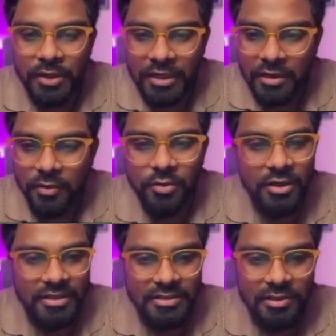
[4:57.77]
include
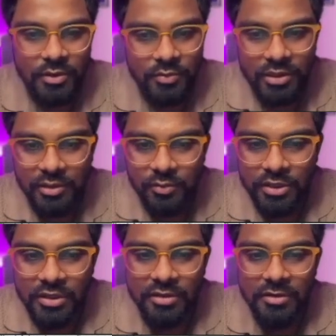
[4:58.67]
or exclude, you can do
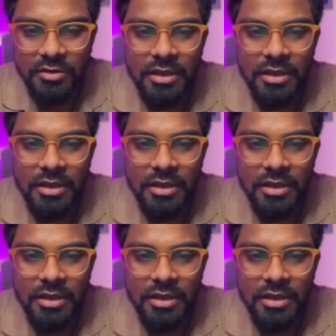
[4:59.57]
it here.